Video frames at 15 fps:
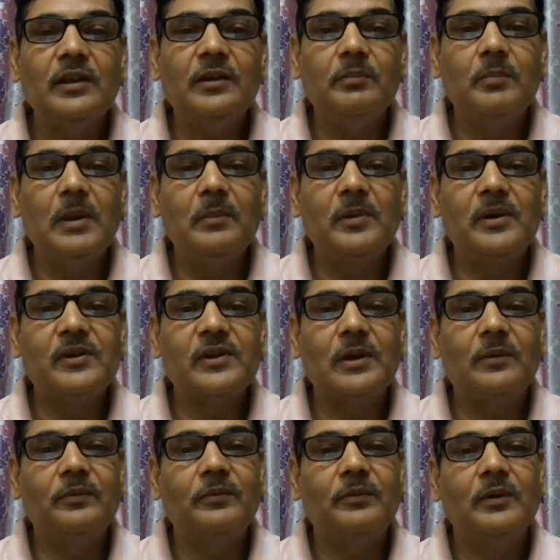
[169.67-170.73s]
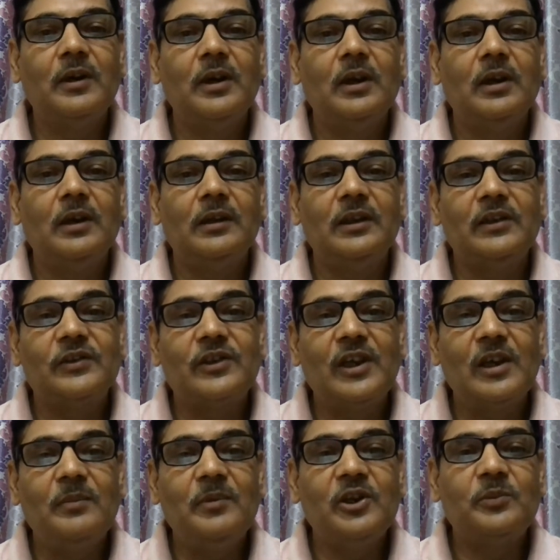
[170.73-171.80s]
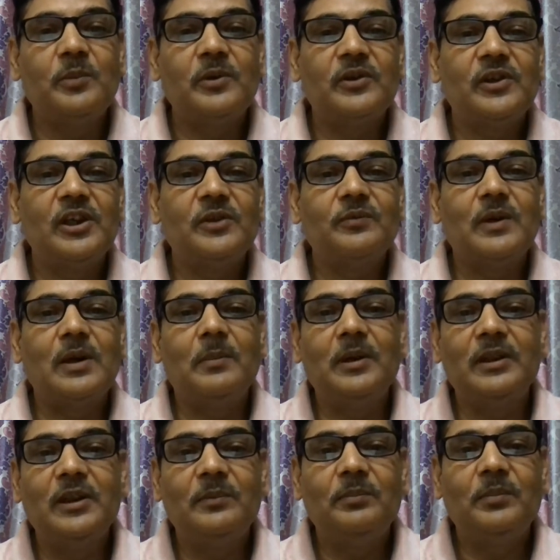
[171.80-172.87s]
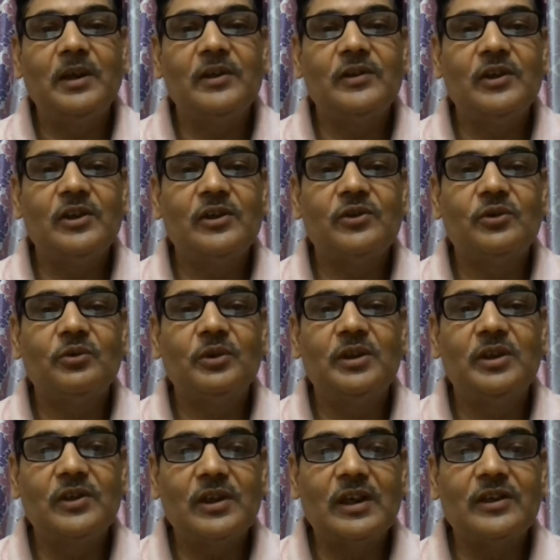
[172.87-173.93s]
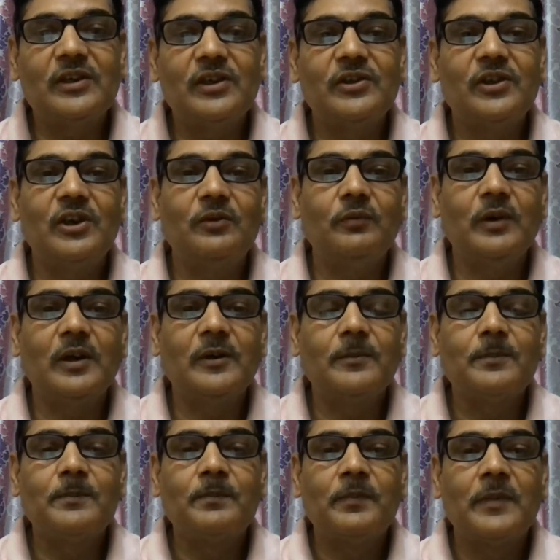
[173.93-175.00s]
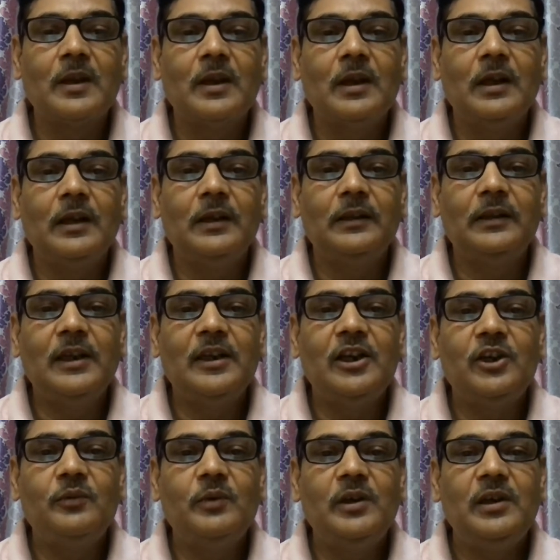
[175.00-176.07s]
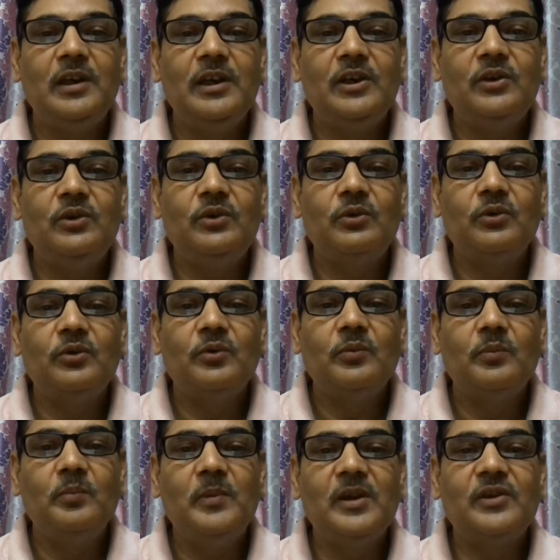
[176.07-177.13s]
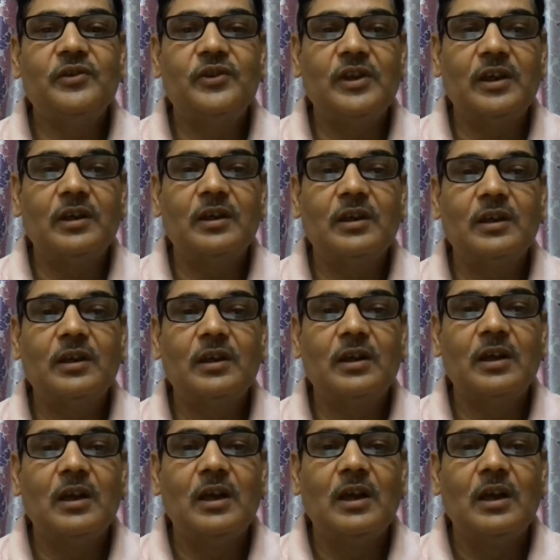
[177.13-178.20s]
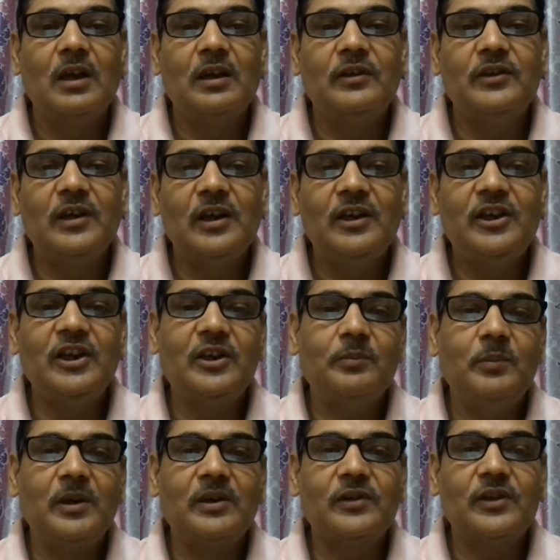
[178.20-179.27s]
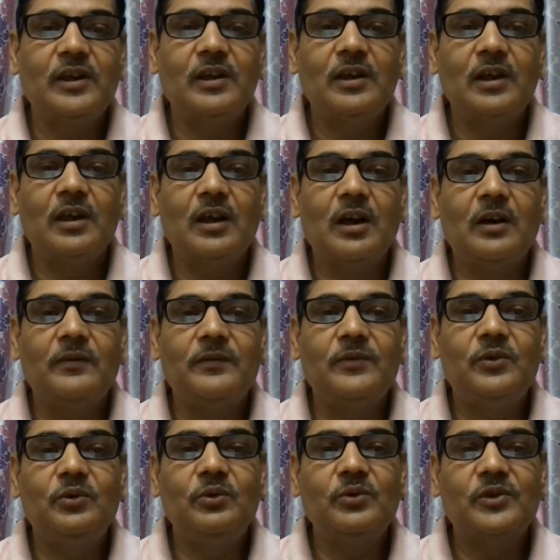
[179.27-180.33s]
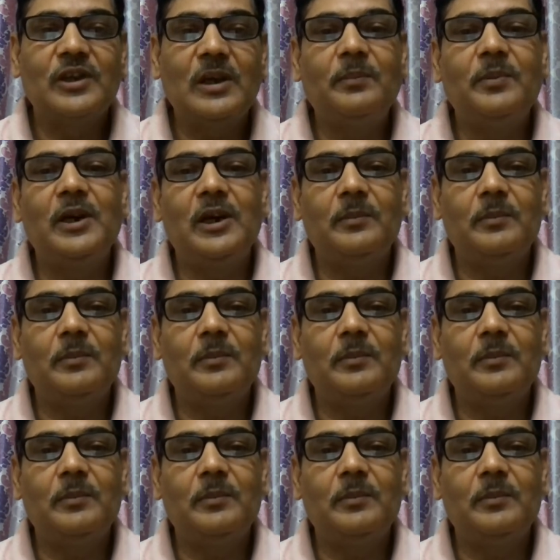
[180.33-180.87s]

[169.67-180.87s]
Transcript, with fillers: members of the same species from other places to this existing one, then it will lead to mixing, genetic mixing of two separate